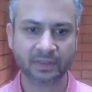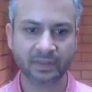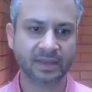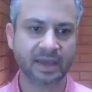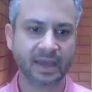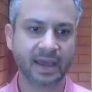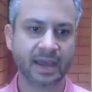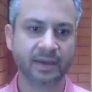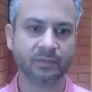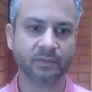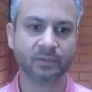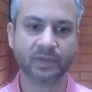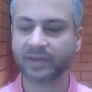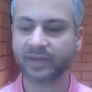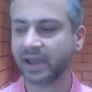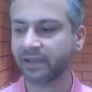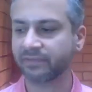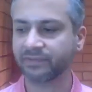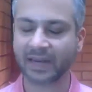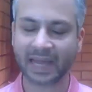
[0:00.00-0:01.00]
that we
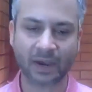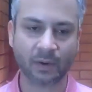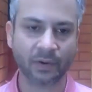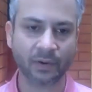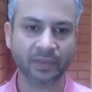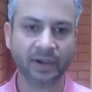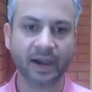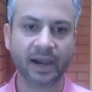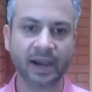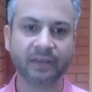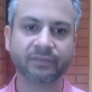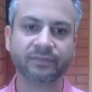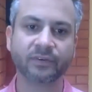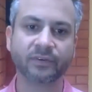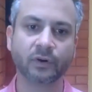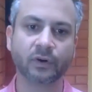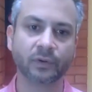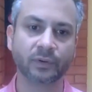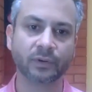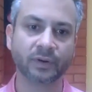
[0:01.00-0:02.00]
have now on the
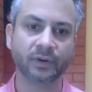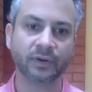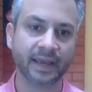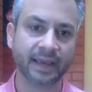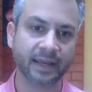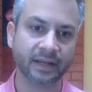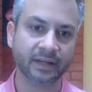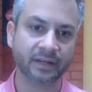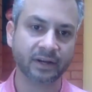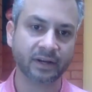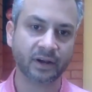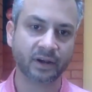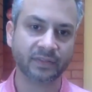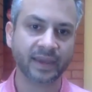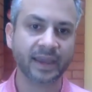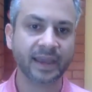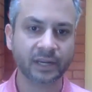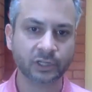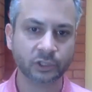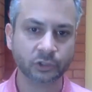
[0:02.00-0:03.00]
iPhone and on the
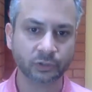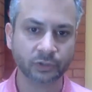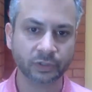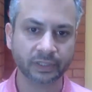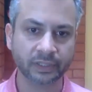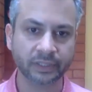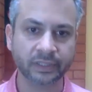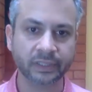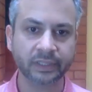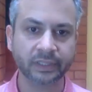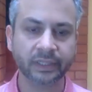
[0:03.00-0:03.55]
Android.